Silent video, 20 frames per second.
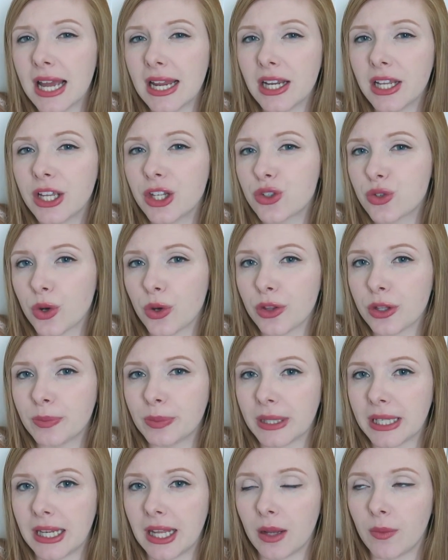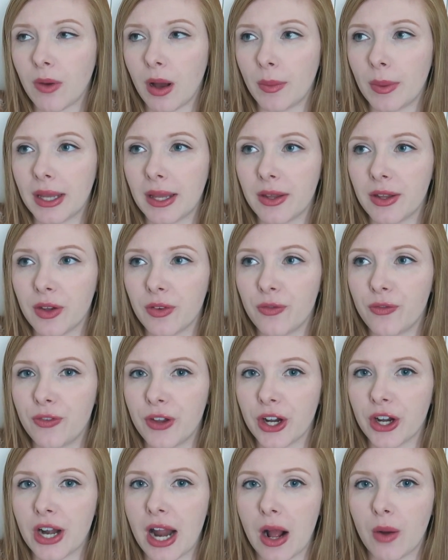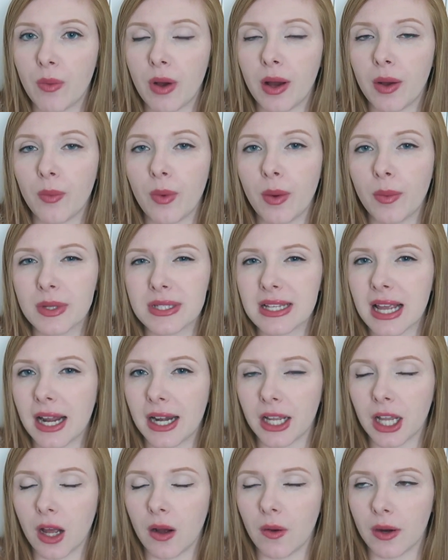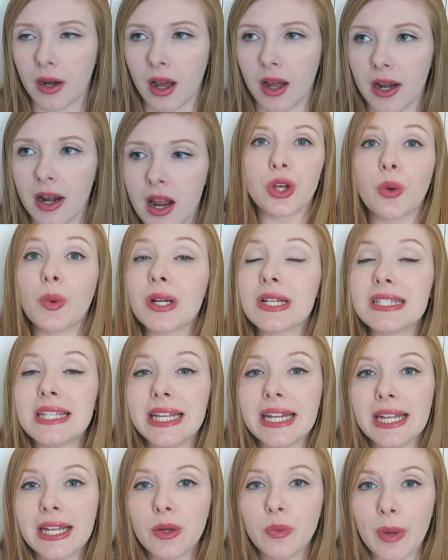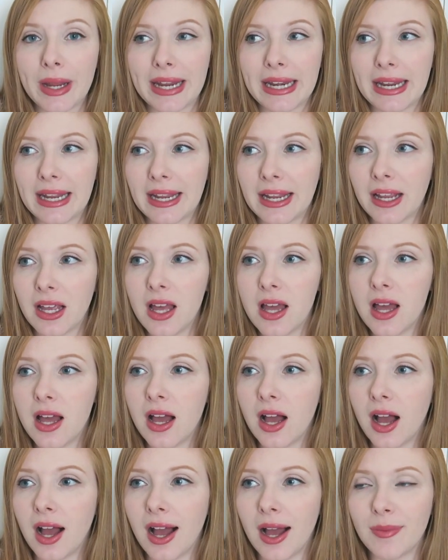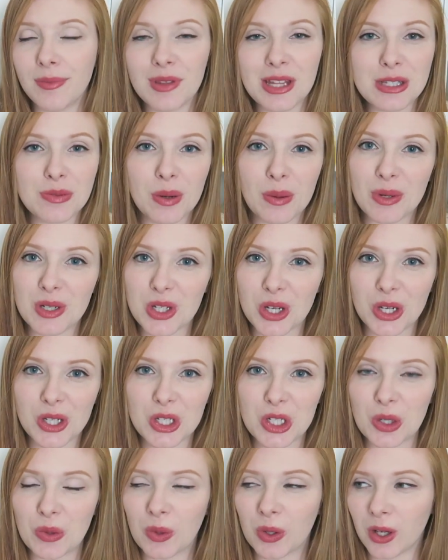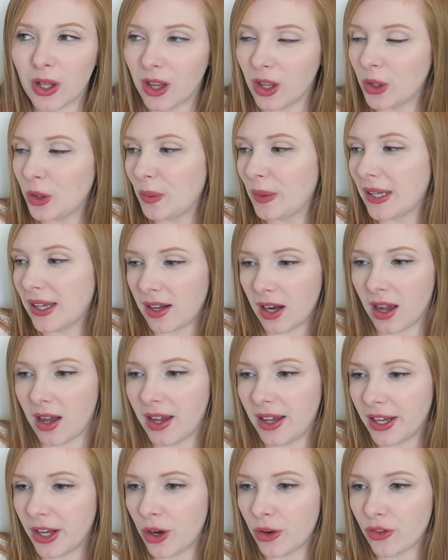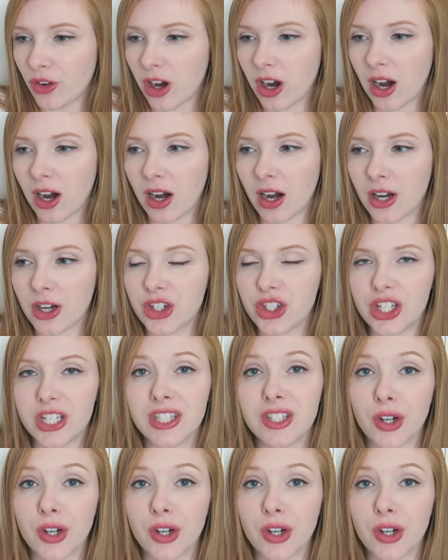kind of control the bleeding while we figured out what, what was kind of going on. So we're sitting and waiting. Um, that's pretty much all you do. We're all oohing and awing over her. She